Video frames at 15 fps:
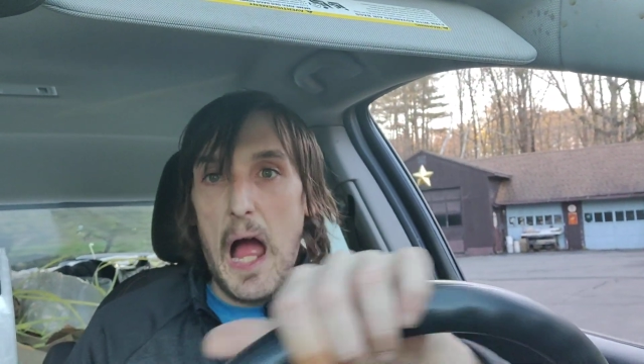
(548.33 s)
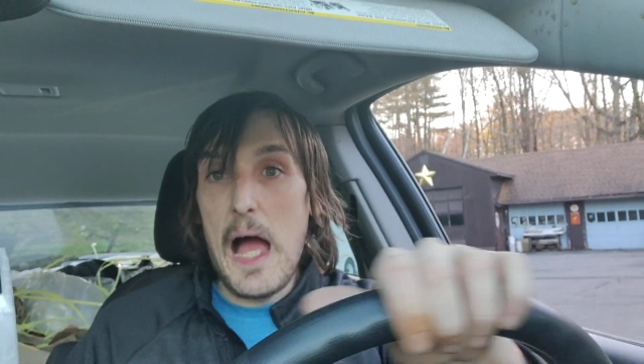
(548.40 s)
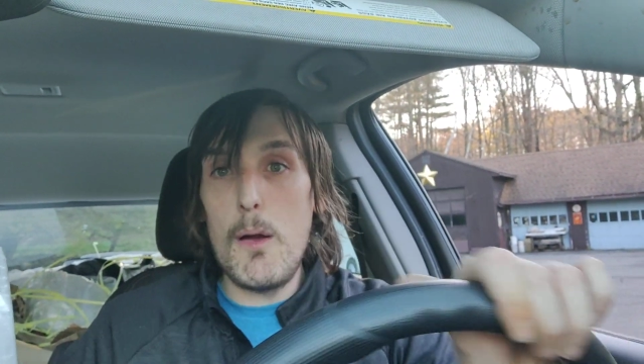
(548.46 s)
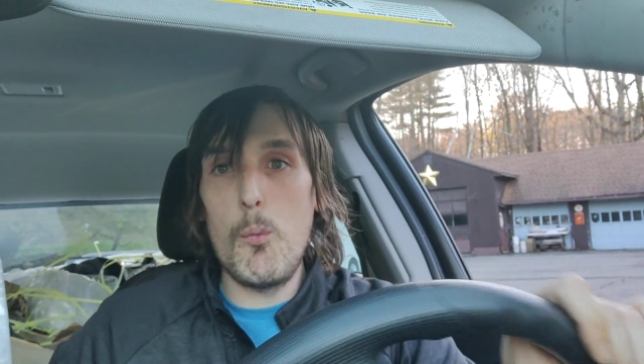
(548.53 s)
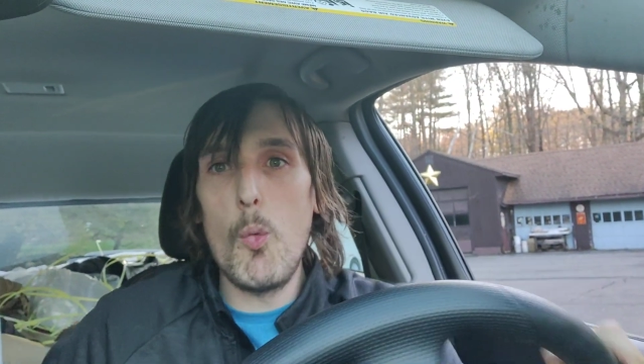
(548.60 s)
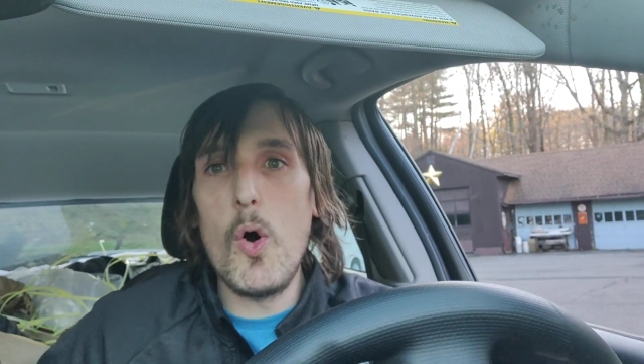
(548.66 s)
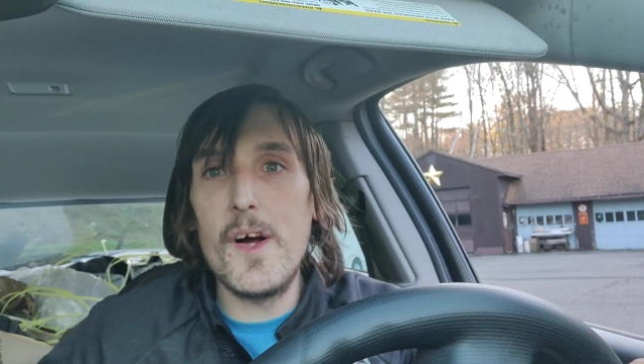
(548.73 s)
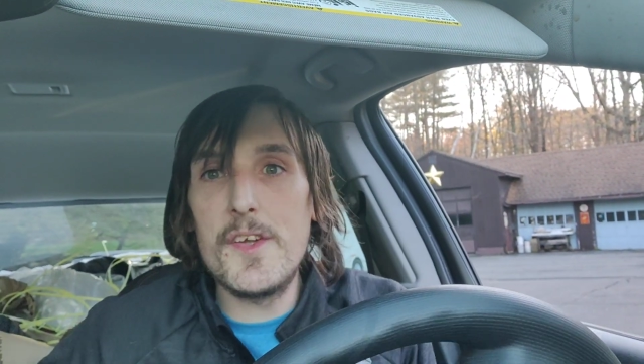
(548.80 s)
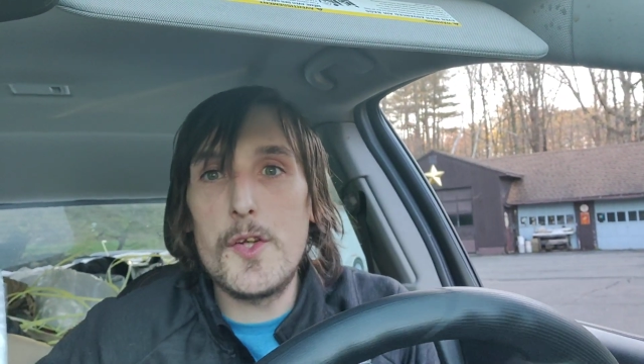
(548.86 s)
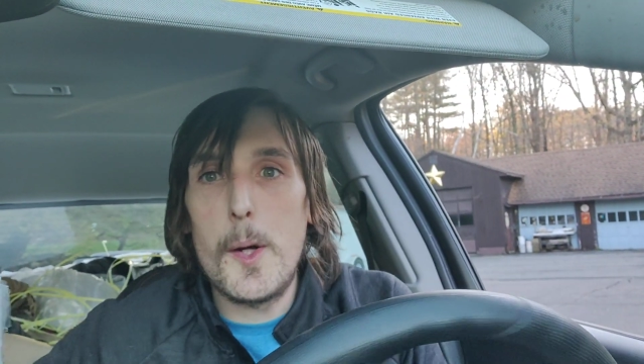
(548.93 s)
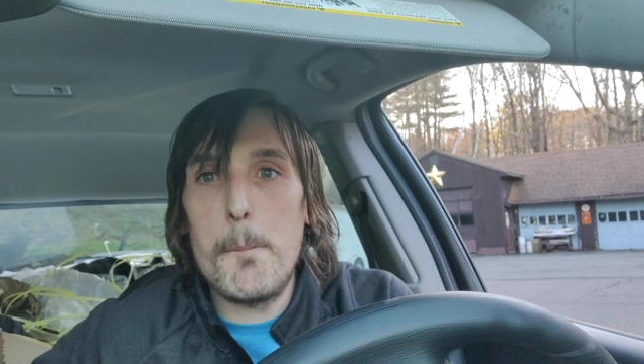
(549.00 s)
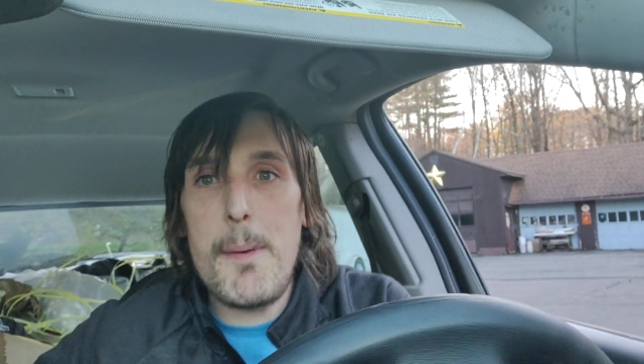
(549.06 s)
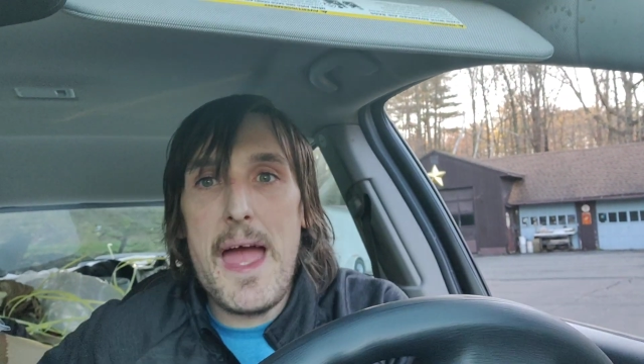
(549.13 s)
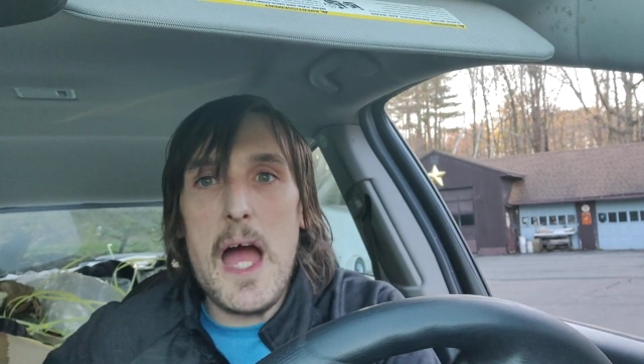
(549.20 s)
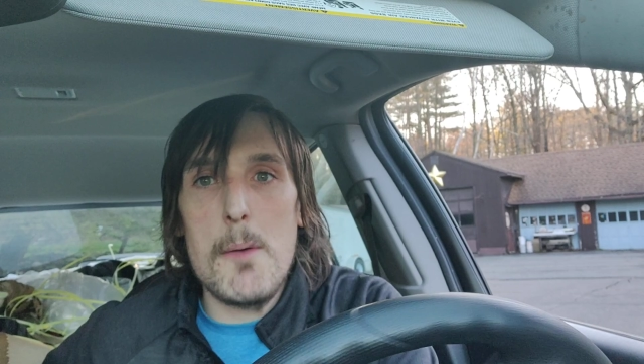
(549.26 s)
I
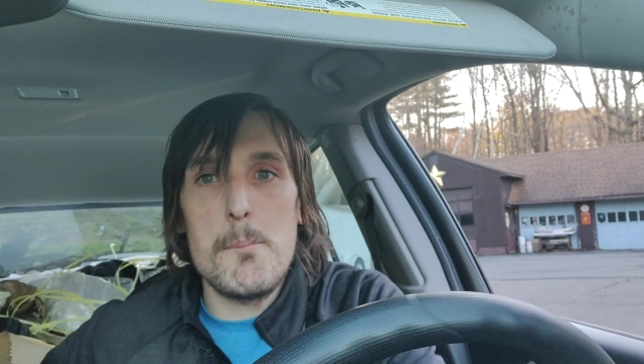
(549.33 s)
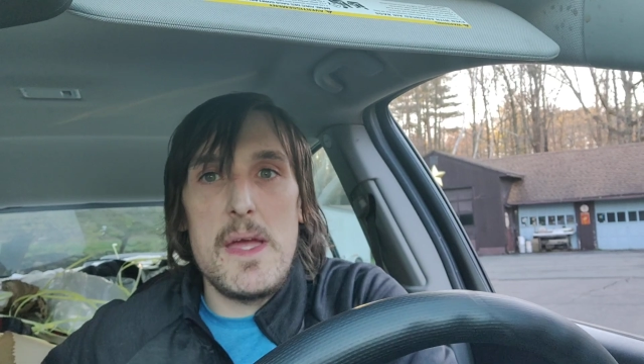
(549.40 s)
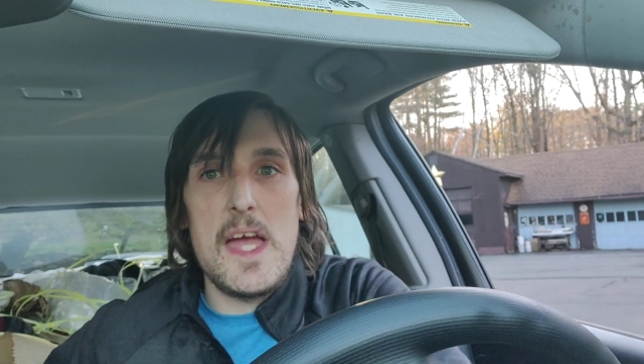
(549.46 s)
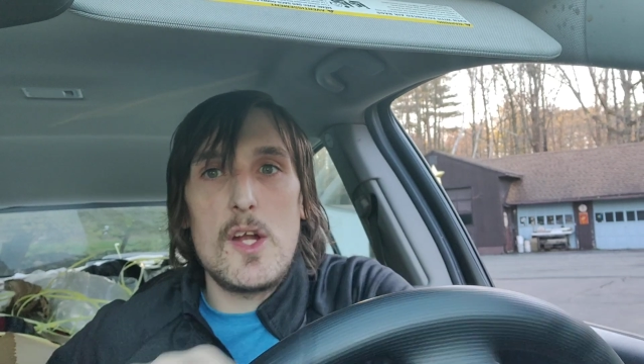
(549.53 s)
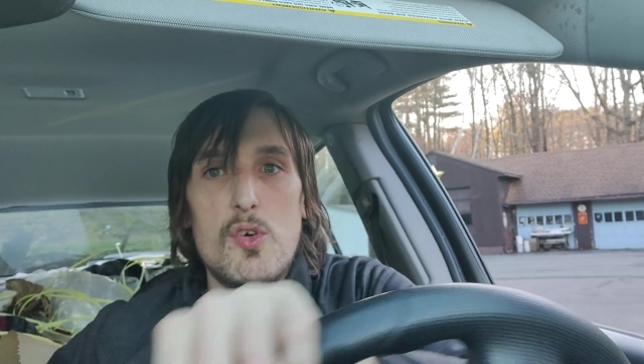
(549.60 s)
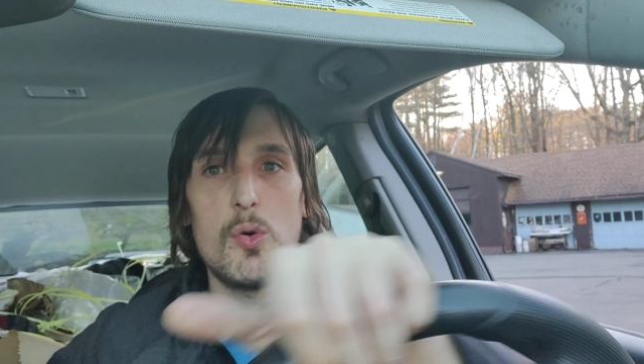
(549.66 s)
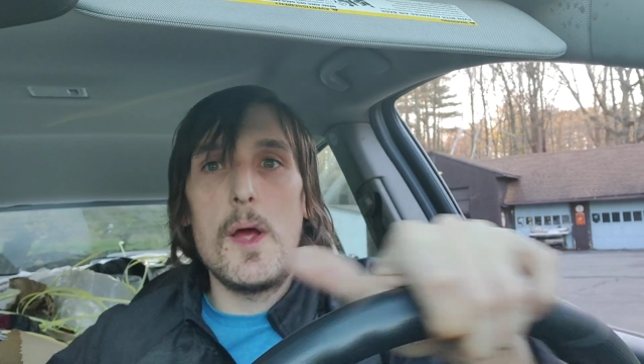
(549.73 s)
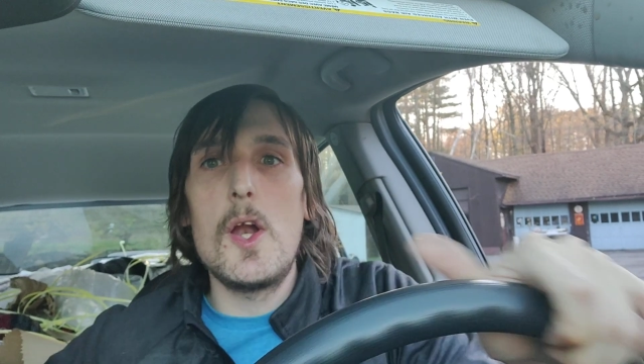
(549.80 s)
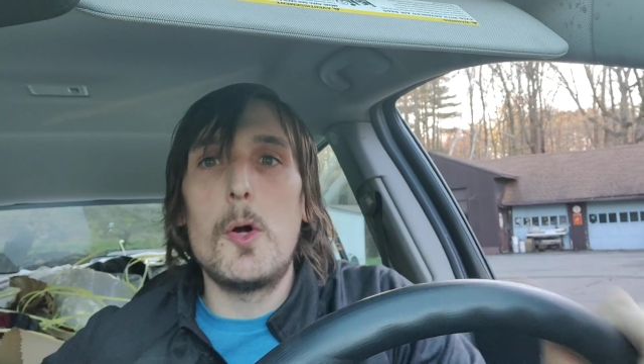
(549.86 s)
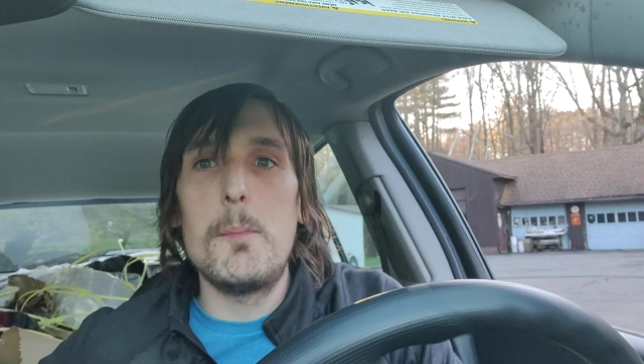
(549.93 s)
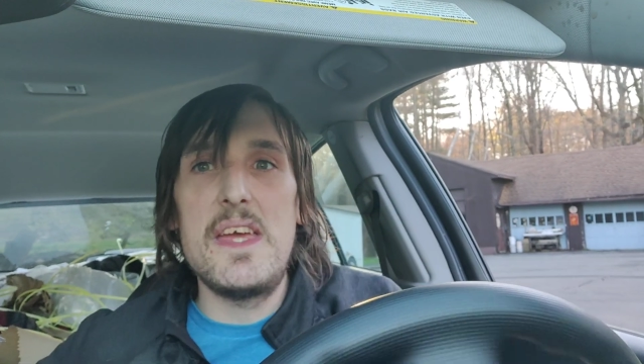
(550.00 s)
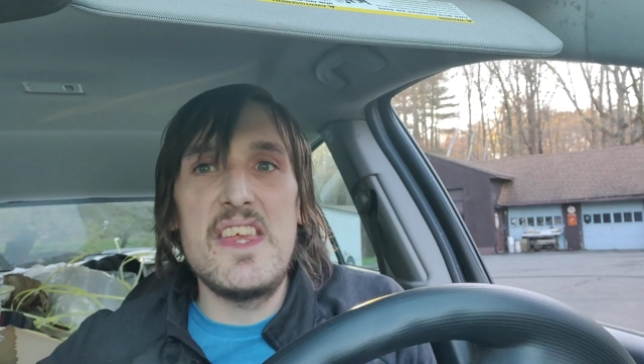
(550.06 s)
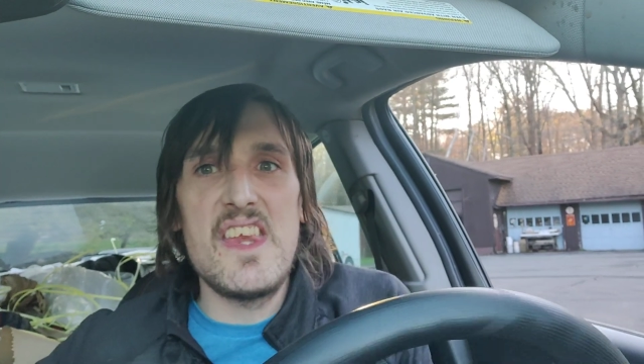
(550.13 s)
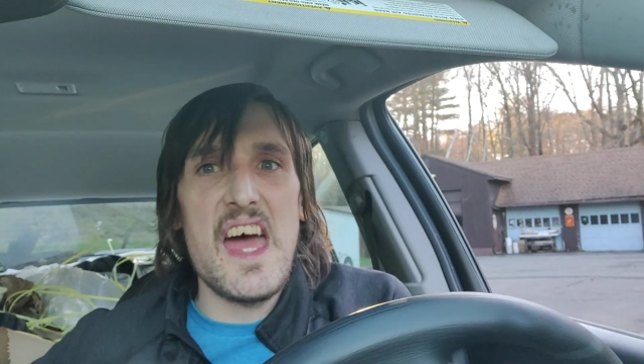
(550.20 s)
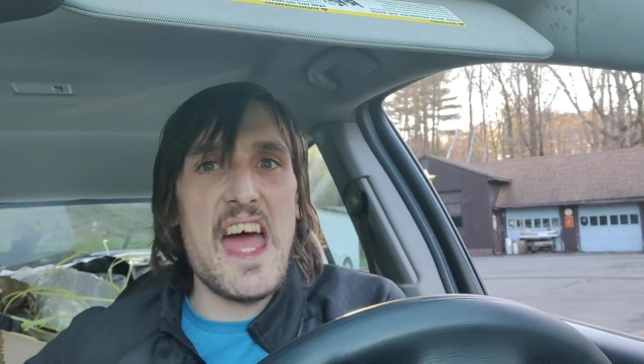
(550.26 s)
wonder, Batman, riddle
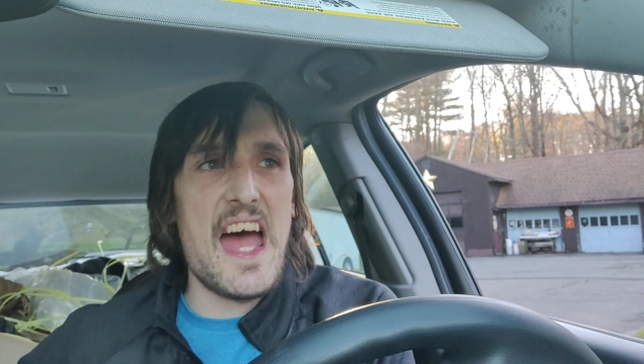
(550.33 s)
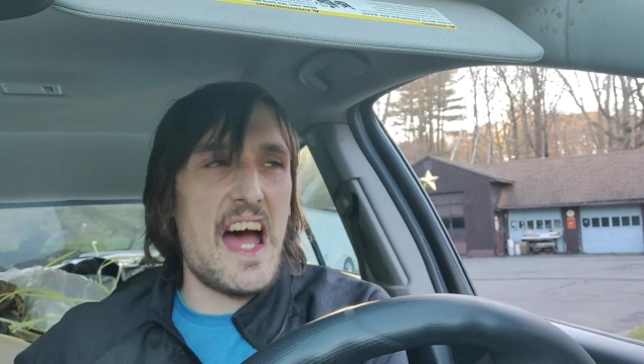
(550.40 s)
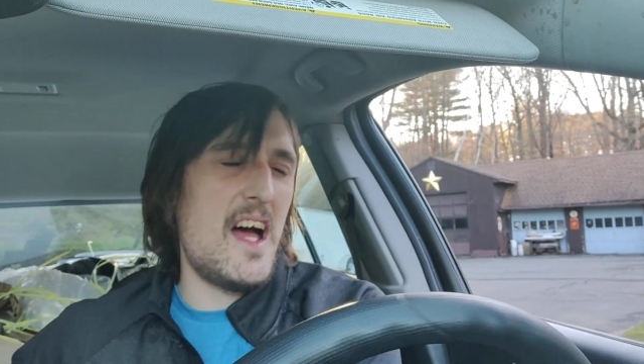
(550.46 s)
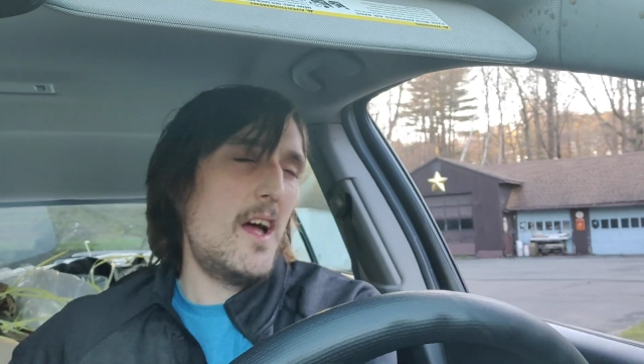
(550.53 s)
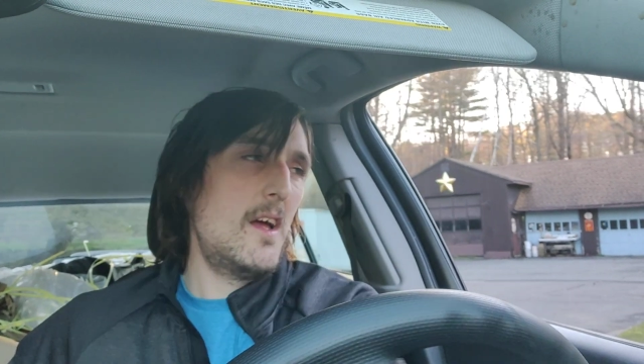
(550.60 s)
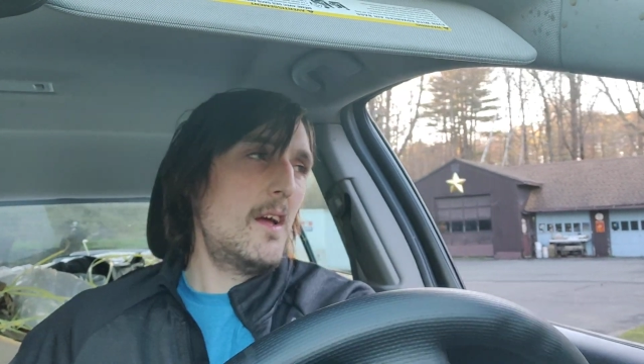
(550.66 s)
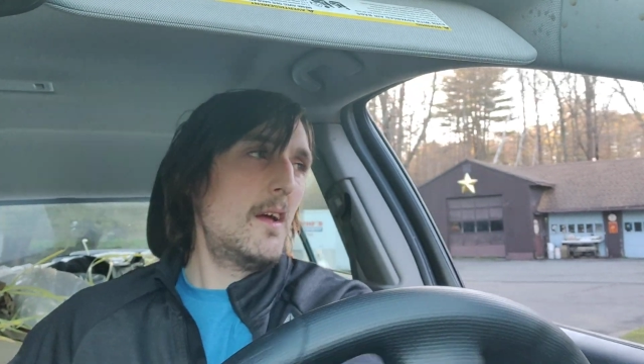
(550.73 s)
me that.